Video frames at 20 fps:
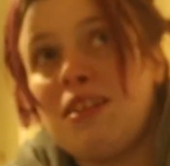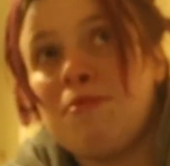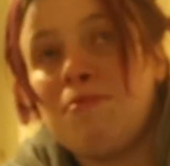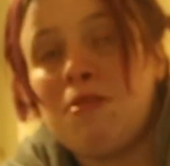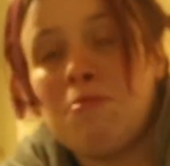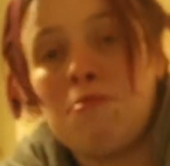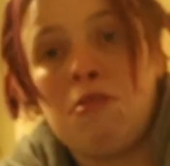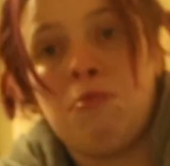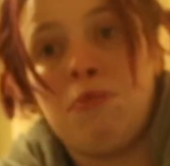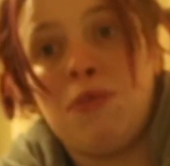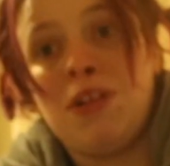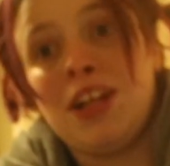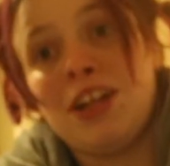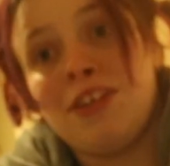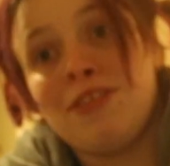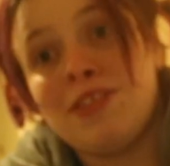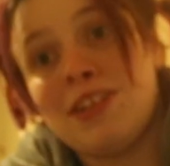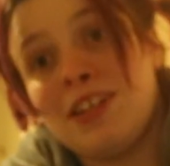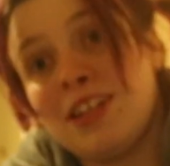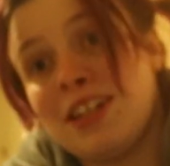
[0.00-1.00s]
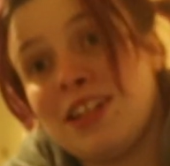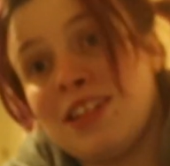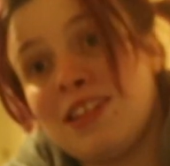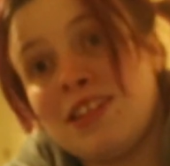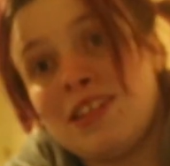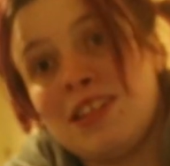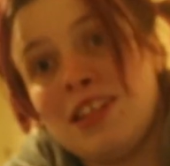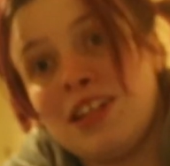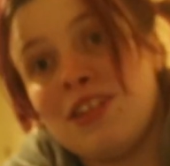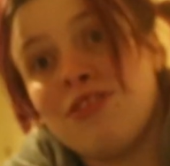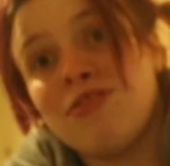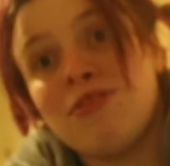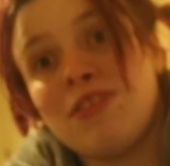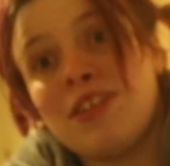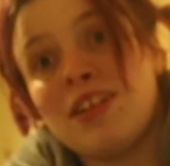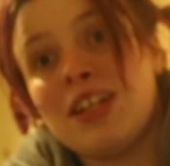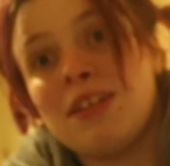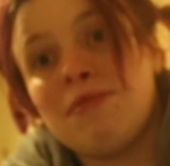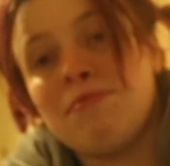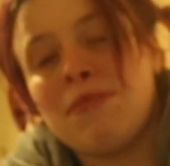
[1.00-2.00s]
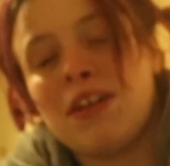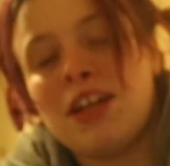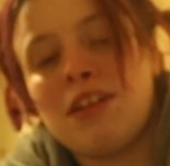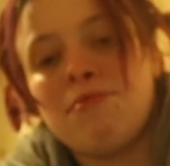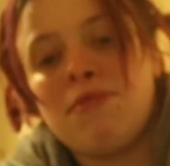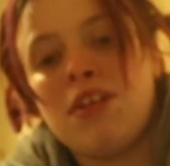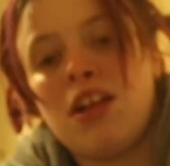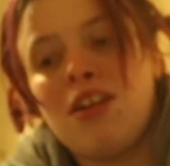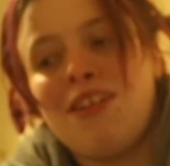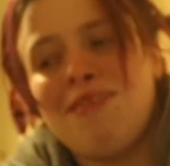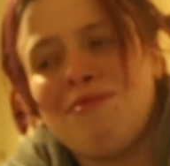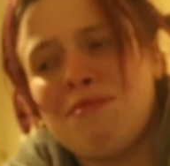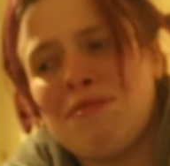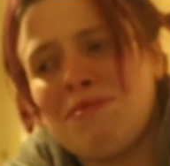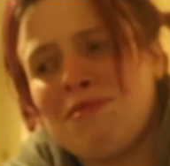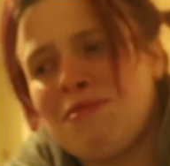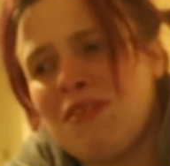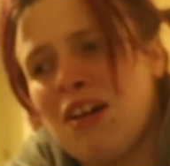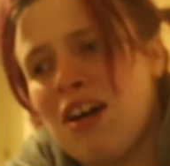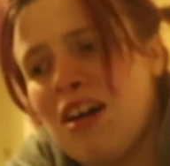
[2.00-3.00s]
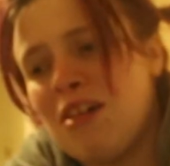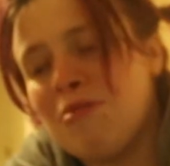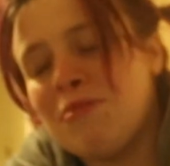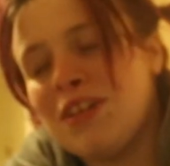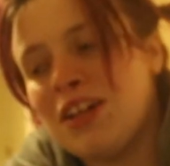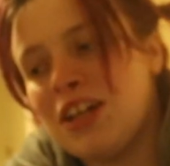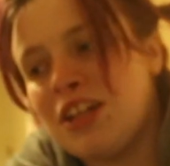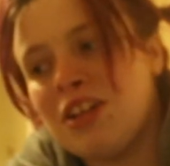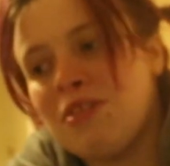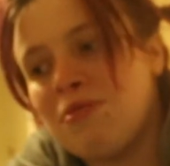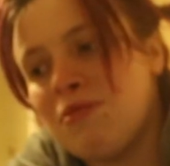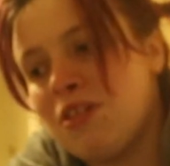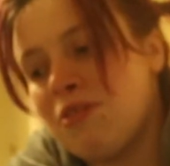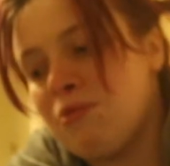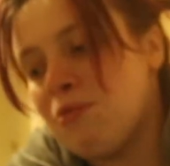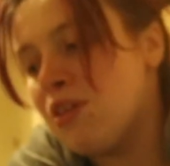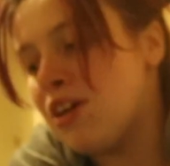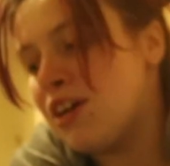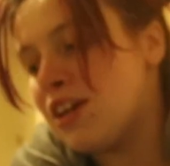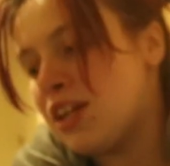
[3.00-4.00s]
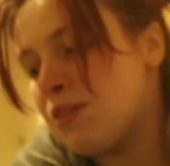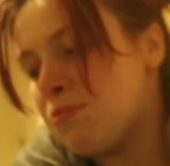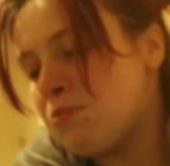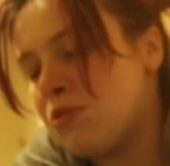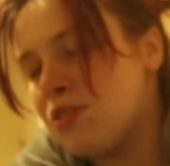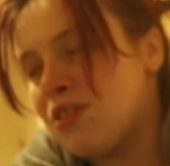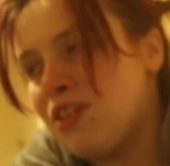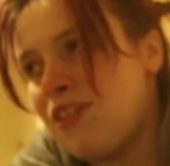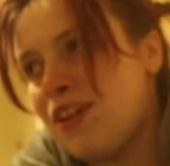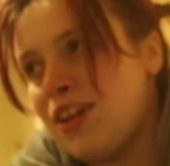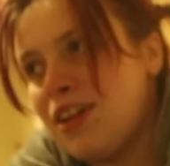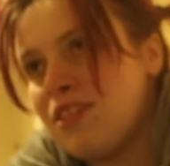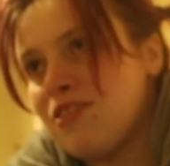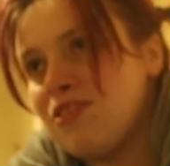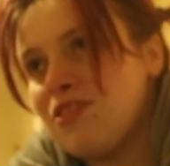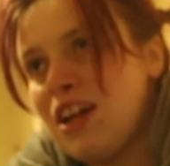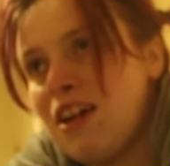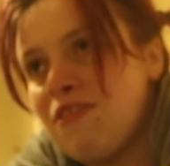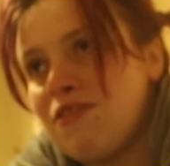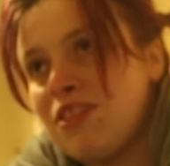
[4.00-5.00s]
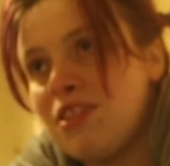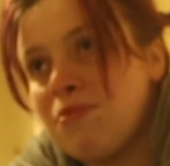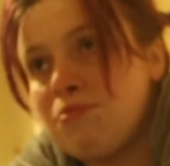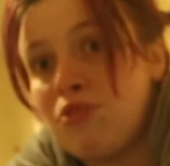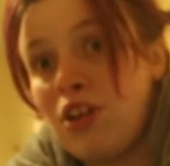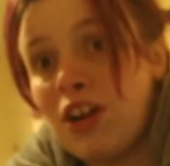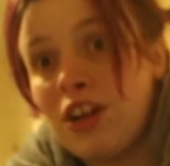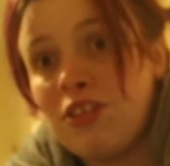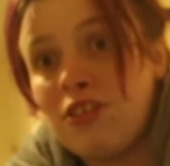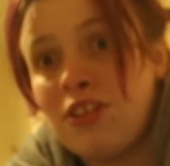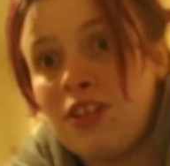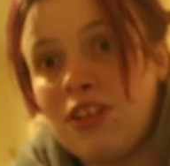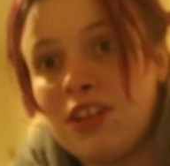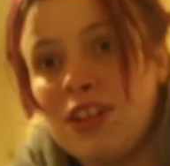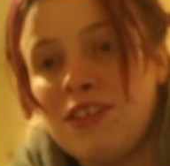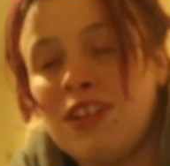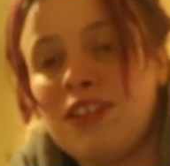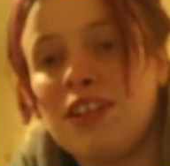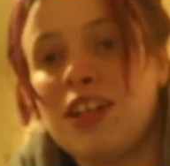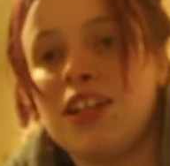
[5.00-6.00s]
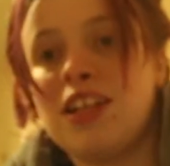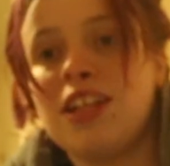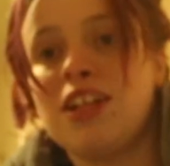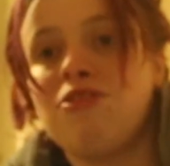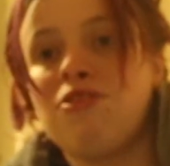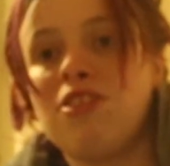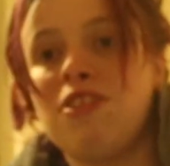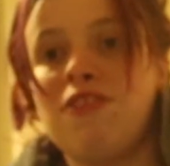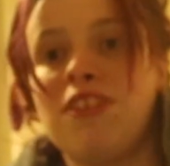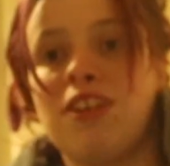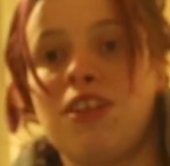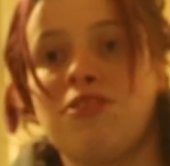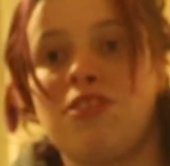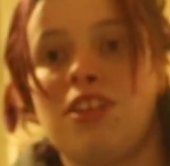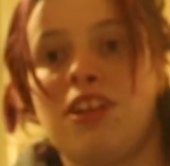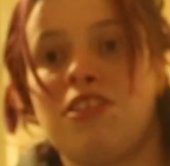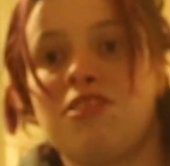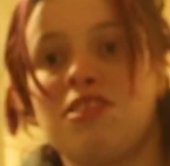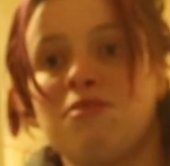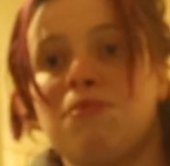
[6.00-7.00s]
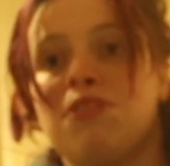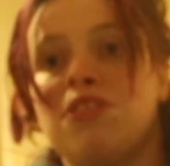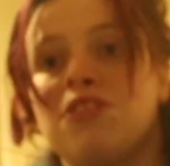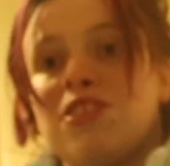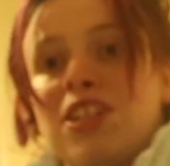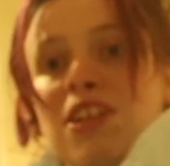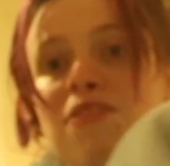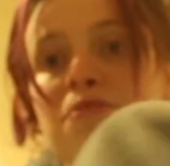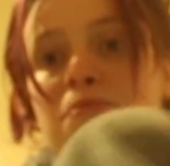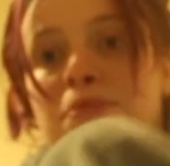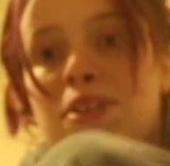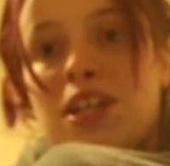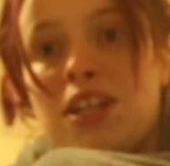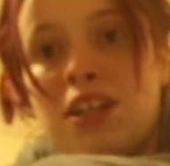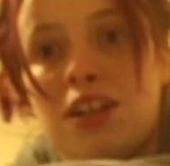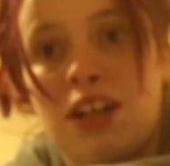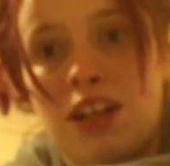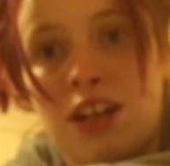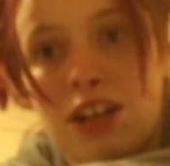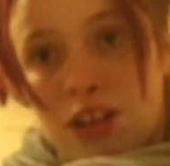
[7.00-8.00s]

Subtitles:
My mum will agree, it's literally made me a lot calmer. I don't know why, but I think just having the pressure, it literally feels like someone's giving me a